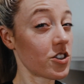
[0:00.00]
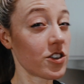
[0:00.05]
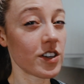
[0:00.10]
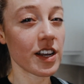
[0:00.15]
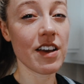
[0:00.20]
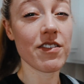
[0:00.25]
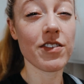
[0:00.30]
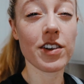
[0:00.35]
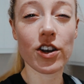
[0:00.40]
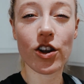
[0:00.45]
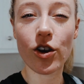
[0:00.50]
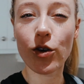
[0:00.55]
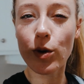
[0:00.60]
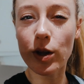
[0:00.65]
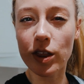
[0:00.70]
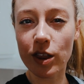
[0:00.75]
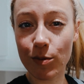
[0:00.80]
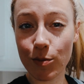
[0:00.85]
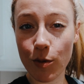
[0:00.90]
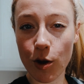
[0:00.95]
you never know
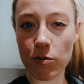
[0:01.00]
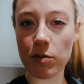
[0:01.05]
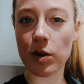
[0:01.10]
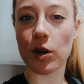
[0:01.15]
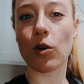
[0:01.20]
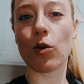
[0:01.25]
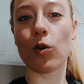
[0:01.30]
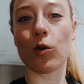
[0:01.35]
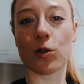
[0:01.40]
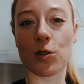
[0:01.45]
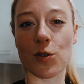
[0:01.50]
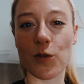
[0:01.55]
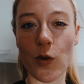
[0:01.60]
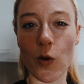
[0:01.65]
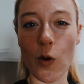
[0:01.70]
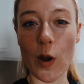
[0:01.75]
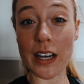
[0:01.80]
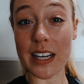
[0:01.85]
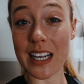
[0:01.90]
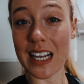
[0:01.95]
what the moment calls
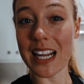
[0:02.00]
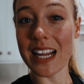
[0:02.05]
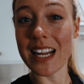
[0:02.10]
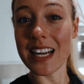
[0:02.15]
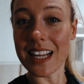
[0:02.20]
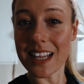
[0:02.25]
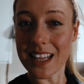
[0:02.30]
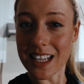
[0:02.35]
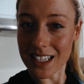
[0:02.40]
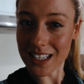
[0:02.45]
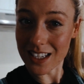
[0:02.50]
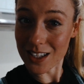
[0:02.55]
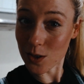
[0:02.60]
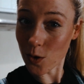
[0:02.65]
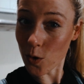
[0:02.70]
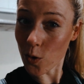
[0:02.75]
for, and clearly this is